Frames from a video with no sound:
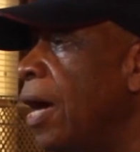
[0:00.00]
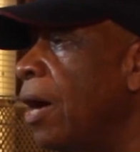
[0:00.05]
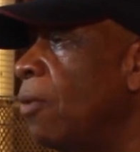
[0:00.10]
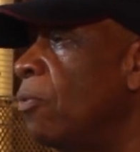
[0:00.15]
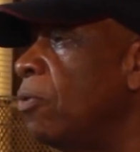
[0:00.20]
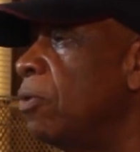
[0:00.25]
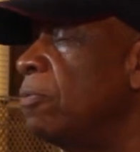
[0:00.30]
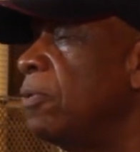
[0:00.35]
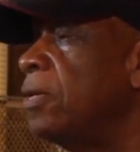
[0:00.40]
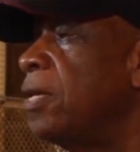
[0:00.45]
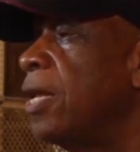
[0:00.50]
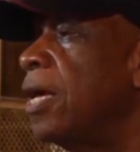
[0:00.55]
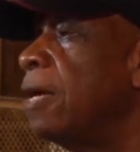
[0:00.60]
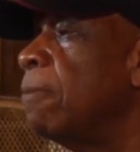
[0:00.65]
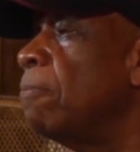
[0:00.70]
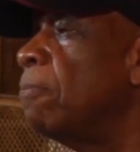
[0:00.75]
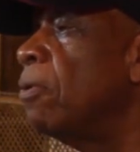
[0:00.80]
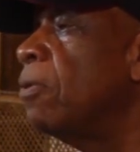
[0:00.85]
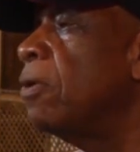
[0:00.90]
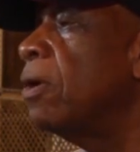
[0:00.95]
I want to be
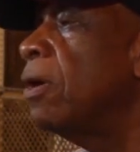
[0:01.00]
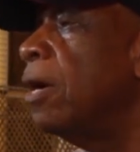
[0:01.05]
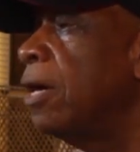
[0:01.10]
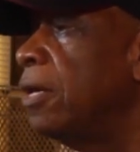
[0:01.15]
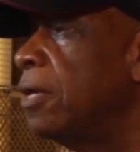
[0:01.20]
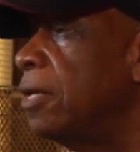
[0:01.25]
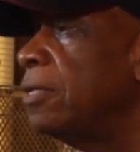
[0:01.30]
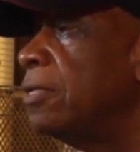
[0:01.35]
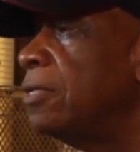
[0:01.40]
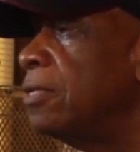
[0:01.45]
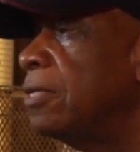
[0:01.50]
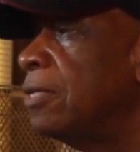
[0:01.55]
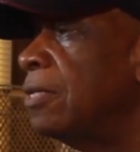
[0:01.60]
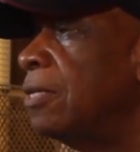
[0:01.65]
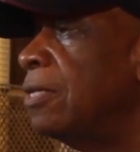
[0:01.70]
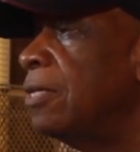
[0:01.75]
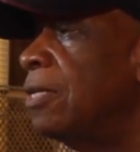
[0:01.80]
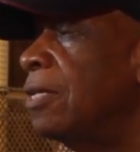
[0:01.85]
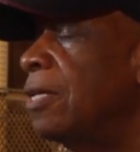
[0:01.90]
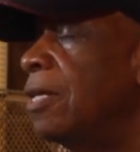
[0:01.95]
named Pocahontas.
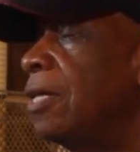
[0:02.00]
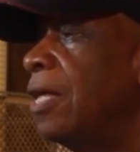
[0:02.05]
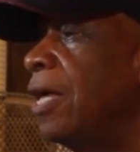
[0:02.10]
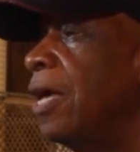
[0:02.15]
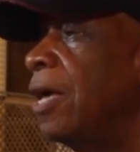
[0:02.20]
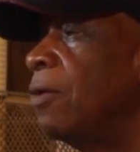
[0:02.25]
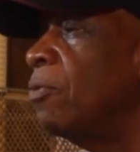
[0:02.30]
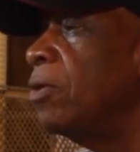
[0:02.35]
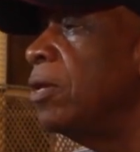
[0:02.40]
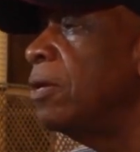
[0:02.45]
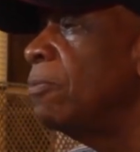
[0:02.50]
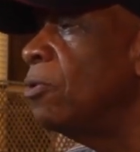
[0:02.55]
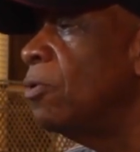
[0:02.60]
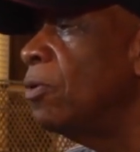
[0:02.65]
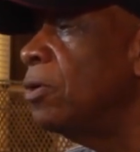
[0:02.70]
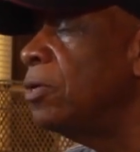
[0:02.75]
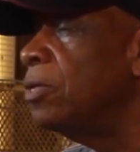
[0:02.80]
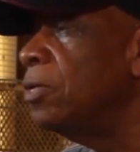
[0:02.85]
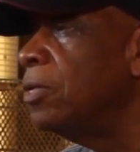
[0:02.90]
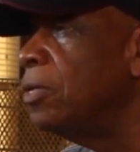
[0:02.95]
And with him
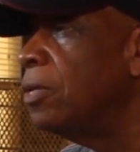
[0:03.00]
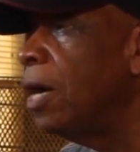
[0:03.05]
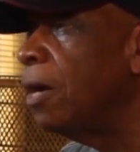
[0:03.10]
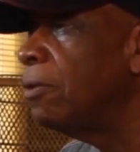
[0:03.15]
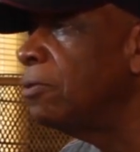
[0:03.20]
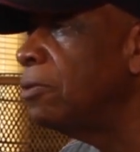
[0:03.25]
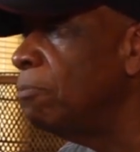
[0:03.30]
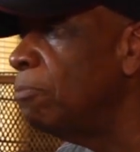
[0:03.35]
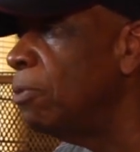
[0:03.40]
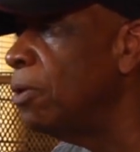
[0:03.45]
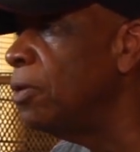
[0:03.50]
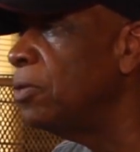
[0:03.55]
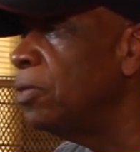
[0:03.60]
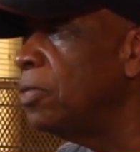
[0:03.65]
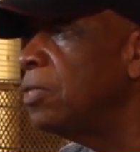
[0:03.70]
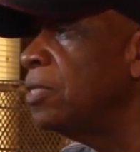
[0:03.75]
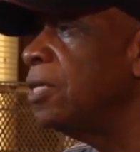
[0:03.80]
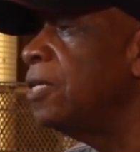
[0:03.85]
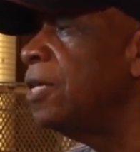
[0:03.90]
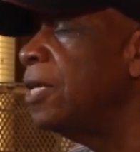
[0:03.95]
going to the House of
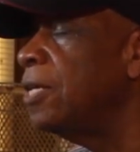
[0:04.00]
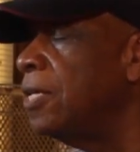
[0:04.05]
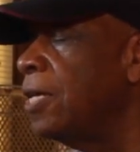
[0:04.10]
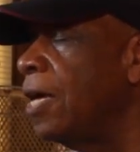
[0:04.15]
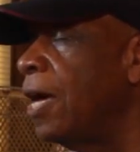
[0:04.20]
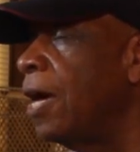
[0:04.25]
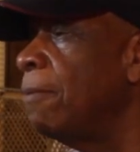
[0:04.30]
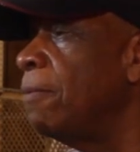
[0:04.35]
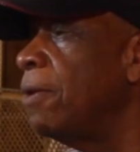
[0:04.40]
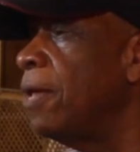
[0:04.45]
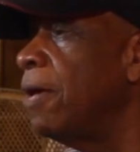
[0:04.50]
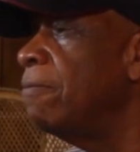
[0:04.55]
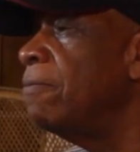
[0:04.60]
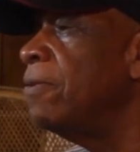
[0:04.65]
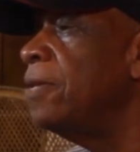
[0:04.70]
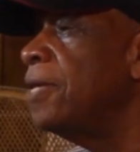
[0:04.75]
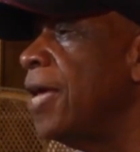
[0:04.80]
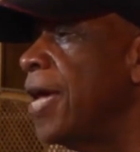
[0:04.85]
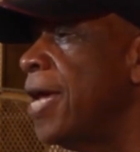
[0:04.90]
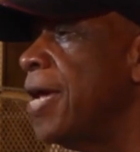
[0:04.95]
Burgess at that time and
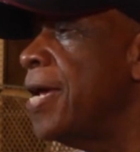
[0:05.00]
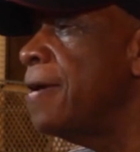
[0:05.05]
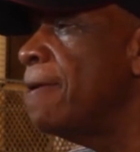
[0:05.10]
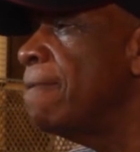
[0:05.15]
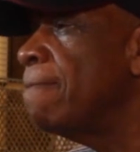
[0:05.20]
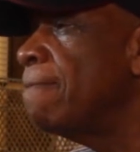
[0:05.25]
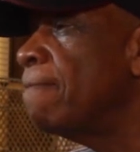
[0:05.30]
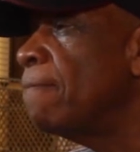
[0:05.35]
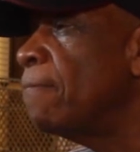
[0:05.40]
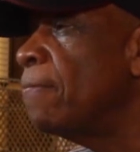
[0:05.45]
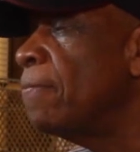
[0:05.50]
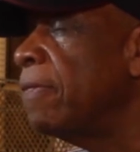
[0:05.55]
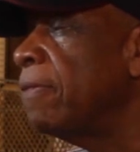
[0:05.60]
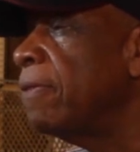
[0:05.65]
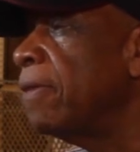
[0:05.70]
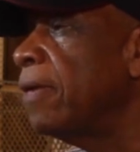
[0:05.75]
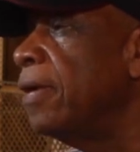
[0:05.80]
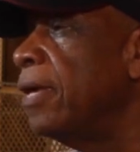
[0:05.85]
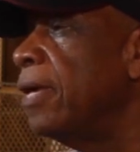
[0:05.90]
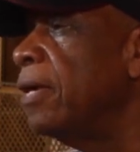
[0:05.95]
having a name,
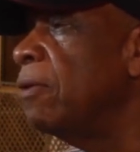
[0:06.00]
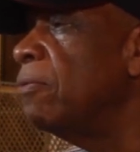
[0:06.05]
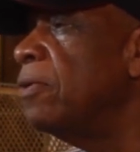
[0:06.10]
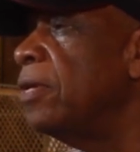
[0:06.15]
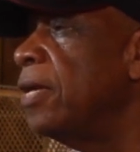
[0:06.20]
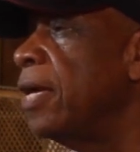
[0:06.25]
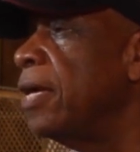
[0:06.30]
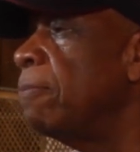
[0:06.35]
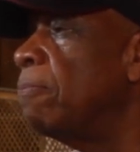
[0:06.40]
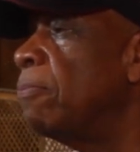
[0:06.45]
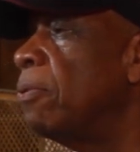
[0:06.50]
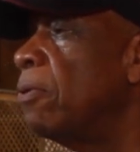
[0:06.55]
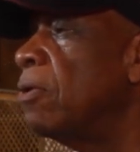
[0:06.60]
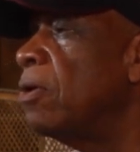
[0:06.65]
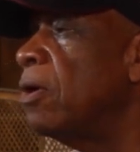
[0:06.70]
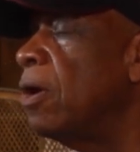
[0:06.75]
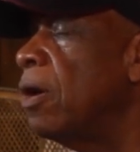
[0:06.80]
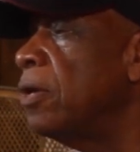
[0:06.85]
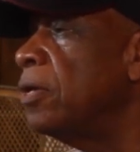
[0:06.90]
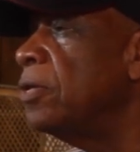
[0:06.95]
it was named
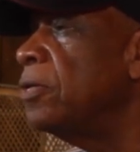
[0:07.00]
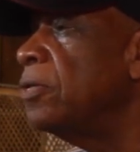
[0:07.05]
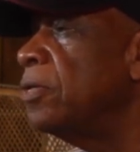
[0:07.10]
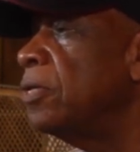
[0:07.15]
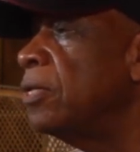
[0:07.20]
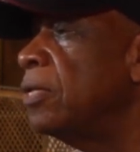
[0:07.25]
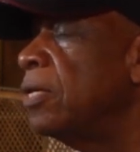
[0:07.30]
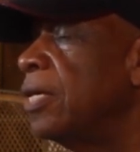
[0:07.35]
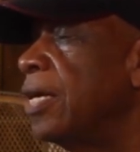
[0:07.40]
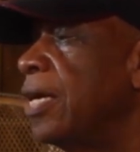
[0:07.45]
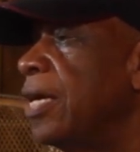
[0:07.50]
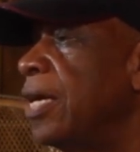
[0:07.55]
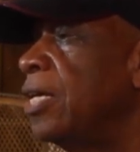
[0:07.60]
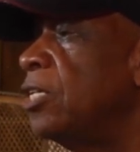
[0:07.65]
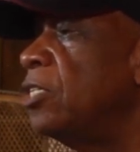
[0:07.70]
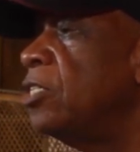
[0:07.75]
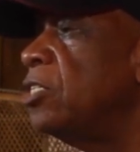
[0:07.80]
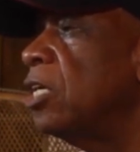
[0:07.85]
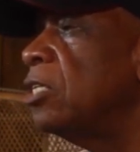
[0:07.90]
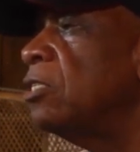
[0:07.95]
Pocahontas
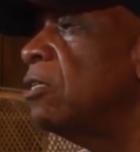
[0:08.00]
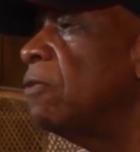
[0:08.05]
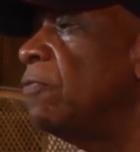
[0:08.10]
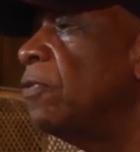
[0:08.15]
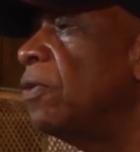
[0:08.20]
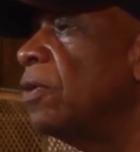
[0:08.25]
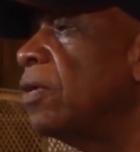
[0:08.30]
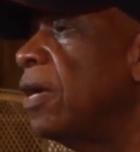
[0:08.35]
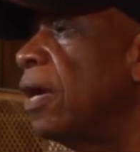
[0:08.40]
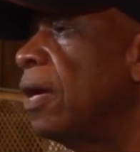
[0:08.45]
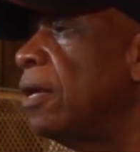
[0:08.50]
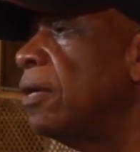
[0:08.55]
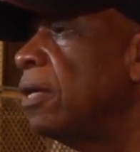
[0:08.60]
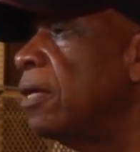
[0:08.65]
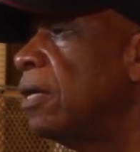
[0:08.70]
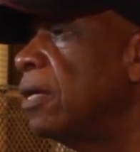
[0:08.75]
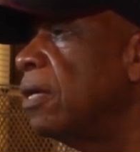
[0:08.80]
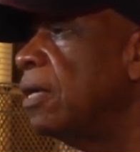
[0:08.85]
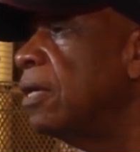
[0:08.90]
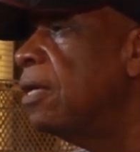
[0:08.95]
in Chesterfield
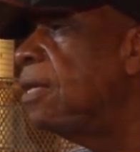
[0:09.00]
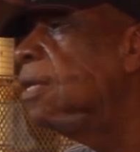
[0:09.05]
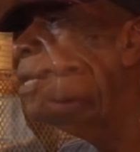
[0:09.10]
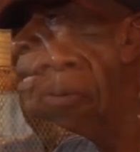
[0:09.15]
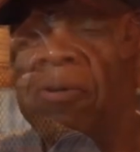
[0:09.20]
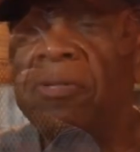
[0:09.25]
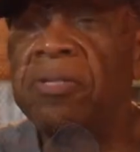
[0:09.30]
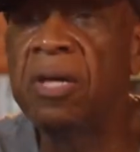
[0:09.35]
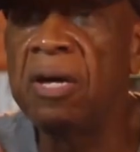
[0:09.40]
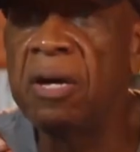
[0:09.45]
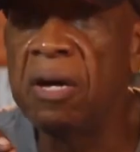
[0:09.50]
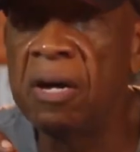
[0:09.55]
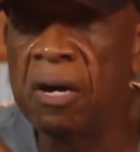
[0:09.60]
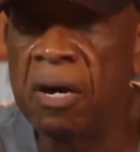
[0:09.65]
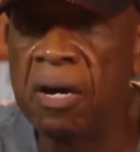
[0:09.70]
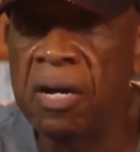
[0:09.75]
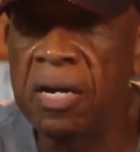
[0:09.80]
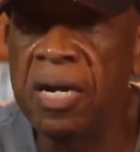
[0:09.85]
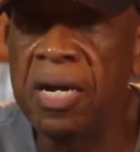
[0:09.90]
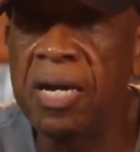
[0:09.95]
County. There was
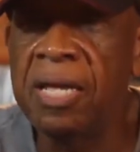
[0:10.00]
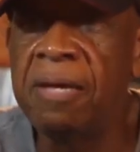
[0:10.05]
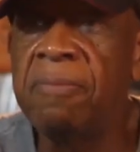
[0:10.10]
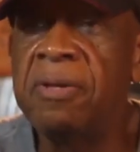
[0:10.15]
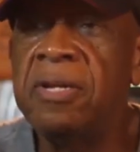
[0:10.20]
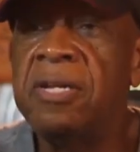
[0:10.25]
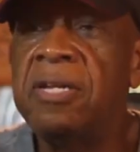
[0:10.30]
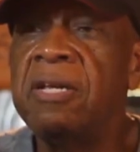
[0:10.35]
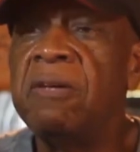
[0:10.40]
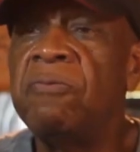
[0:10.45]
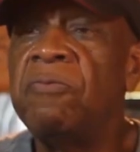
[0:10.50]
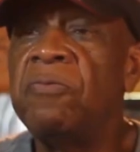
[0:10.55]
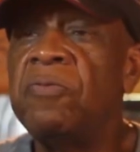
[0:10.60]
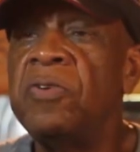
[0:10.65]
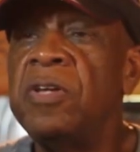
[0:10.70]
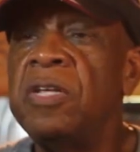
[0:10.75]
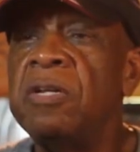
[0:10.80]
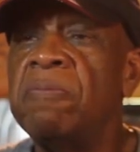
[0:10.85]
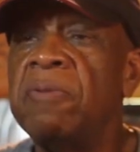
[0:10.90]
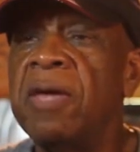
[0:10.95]
unlimited
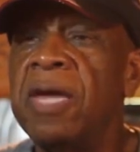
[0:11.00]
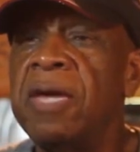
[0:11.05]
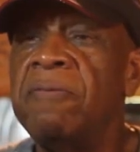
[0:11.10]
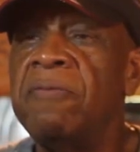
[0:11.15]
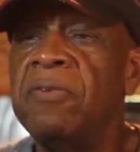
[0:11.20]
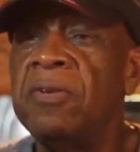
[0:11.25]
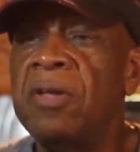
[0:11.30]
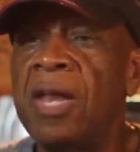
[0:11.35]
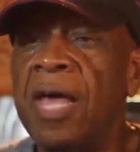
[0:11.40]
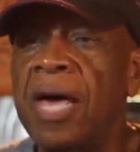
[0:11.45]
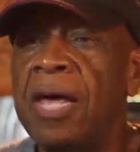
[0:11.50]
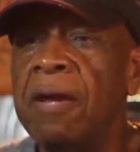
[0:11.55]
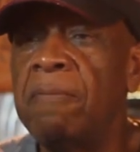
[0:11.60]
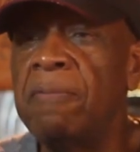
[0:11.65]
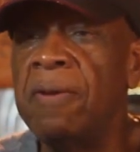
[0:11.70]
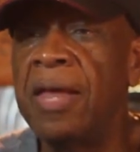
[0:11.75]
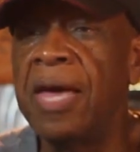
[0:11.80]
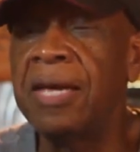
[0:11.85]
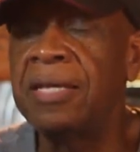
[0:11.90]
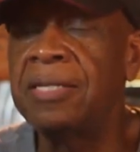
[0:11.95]
freedom given to a lot
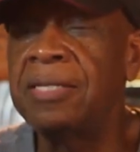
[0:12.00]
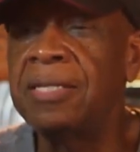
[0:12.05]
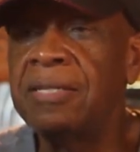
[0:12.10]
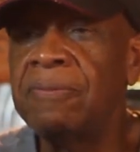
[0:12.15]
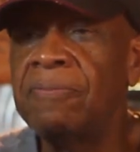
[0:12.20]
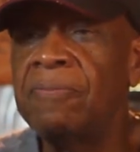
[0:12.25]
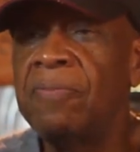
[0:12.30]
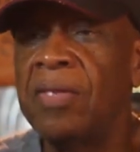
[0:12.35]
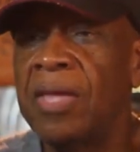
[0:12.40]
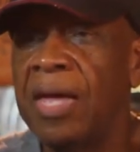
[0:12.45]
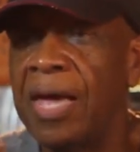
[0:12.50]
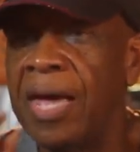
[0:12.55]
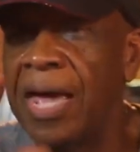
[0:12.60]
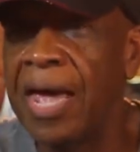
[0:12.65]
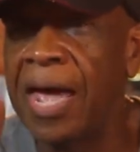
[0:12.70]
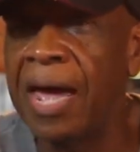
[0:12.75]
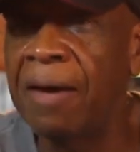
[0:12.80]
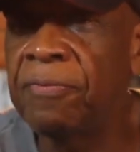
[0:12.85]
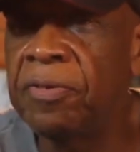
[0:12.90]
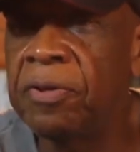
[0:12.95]
of blacks
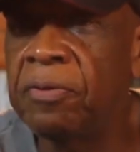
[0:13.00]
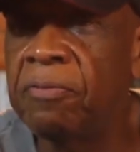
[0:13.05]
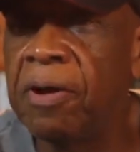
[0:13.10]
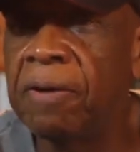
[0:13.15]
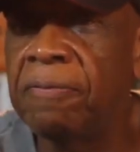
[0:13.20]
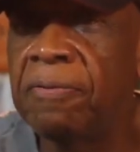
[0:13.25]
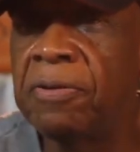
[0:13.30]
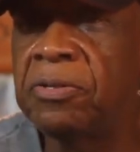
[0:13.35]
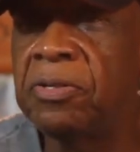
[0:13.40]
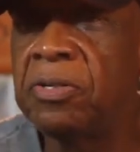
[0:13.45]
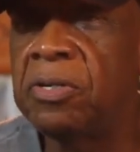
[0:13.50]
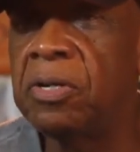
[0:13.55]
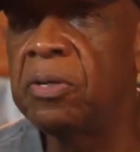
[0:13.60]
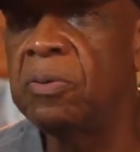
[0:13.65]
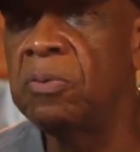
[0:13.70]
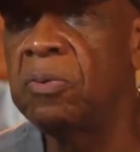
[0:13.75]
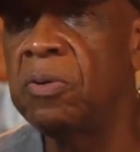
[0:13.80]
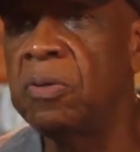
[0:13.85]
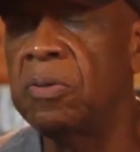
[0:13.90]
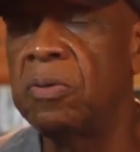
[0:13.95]
after the
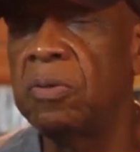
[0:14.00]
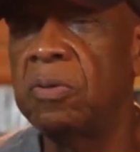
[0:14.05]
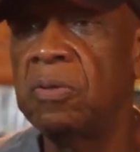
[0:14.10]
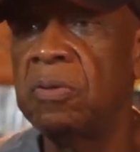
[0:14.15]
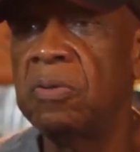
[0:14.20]
Revolutionary War.